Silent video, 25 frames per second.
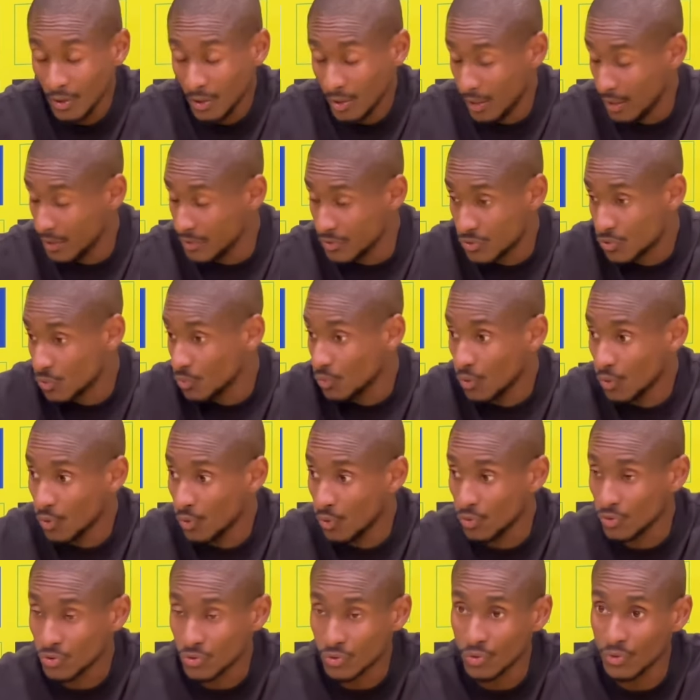and Zuko
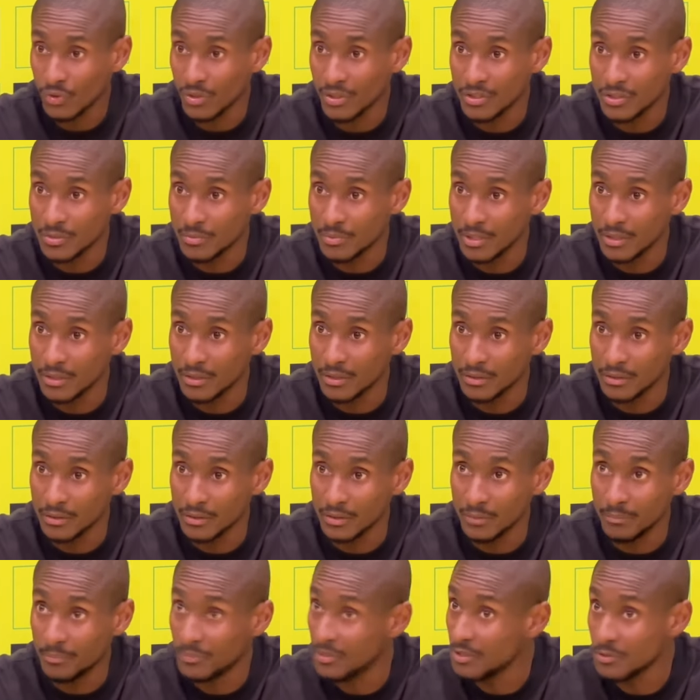also he's been
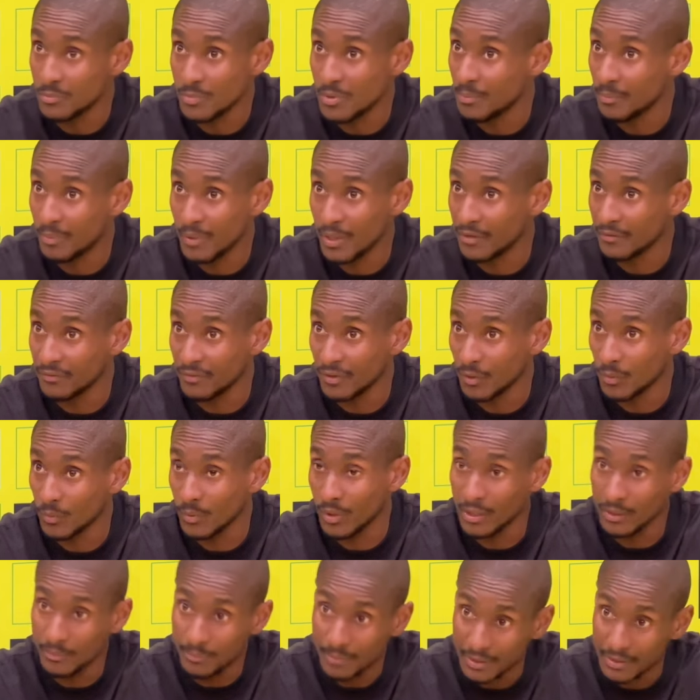he, has been playing very
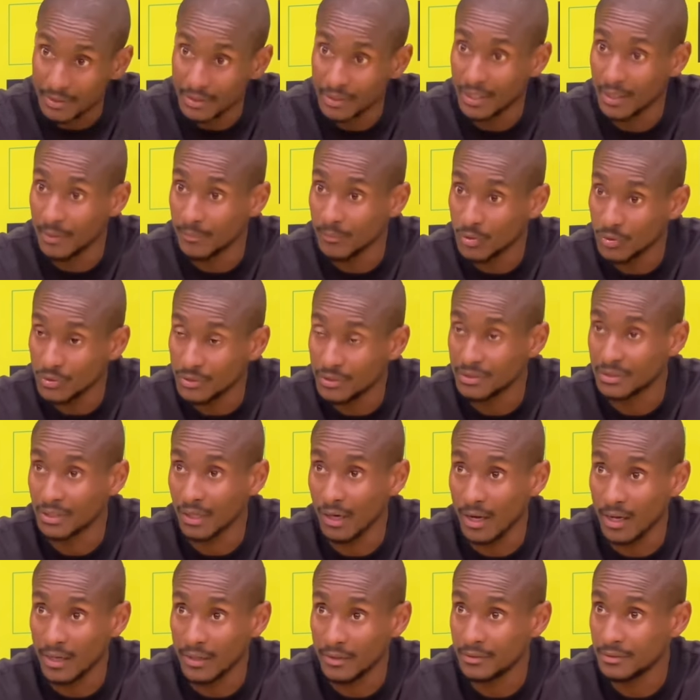well, but he came on, he
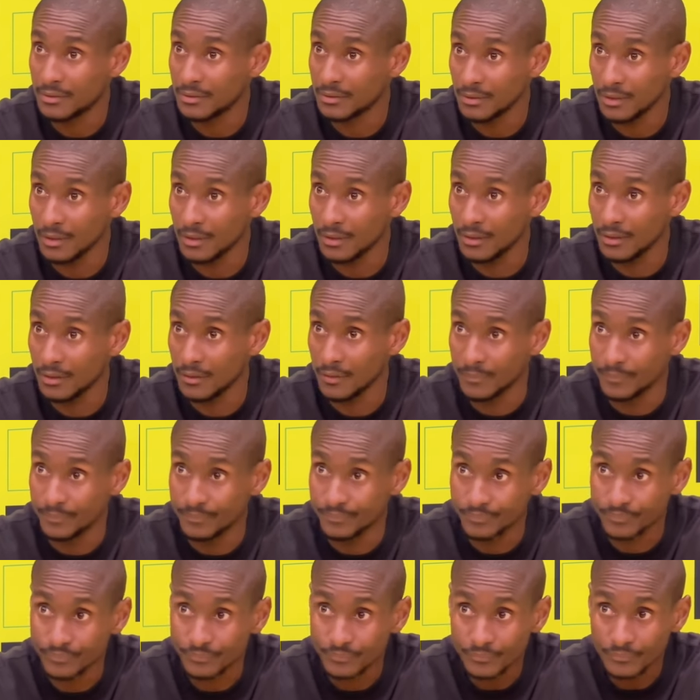tried. Uh,
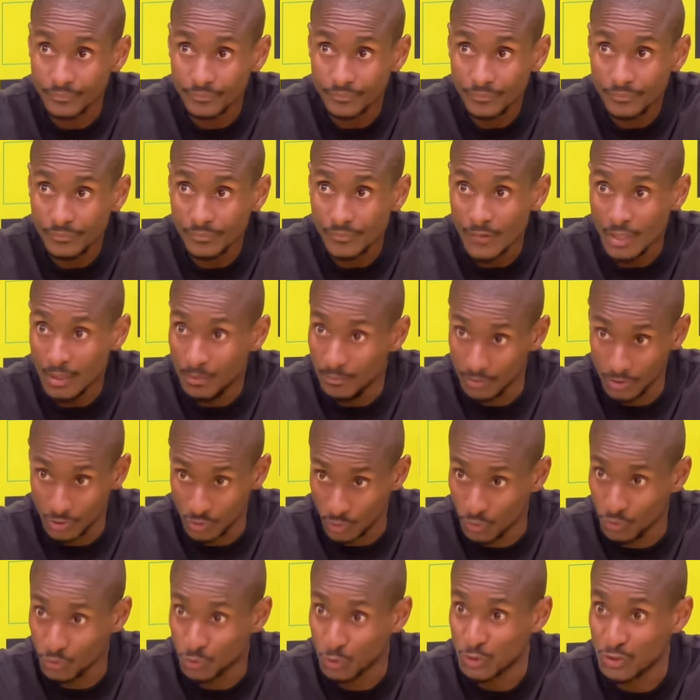it's
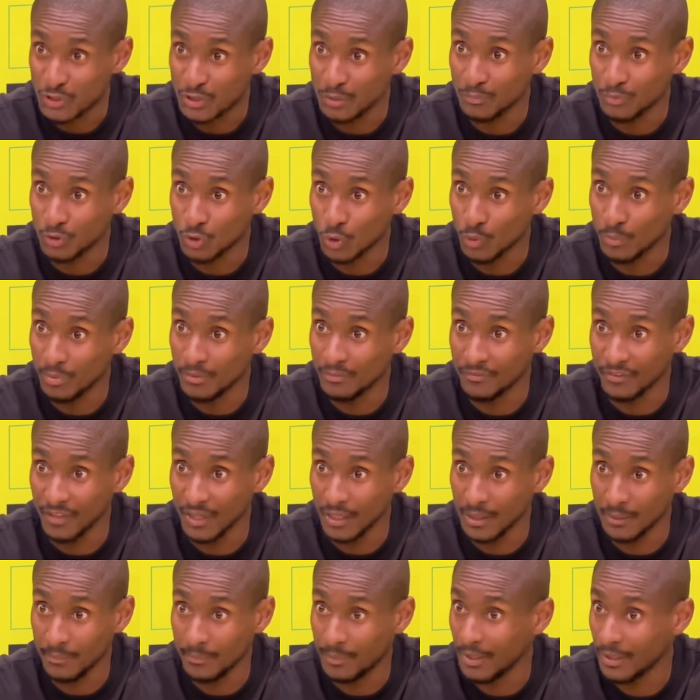good to see Toby
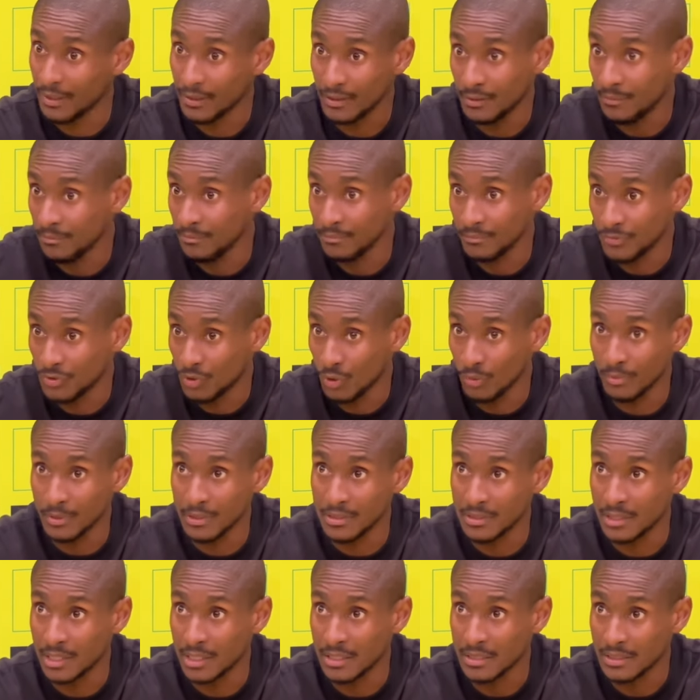Mvala back.
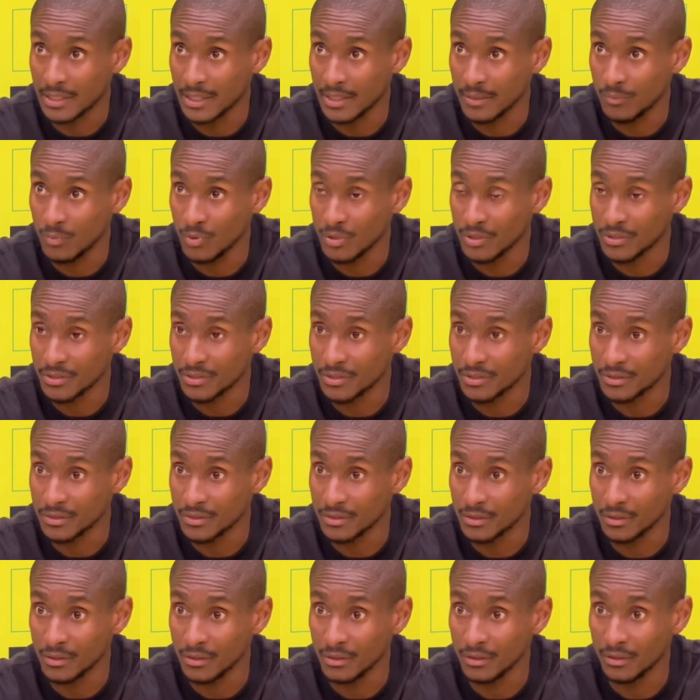Toby's last game was
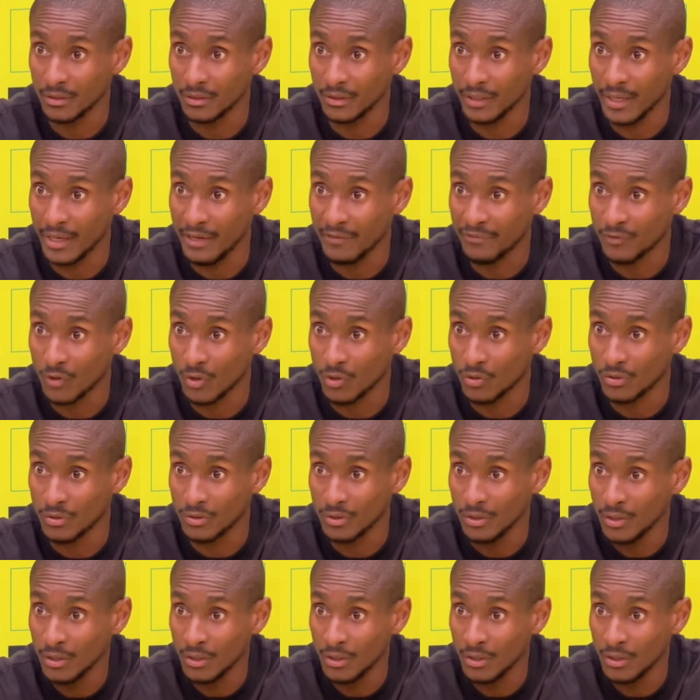uh, in the AFCON.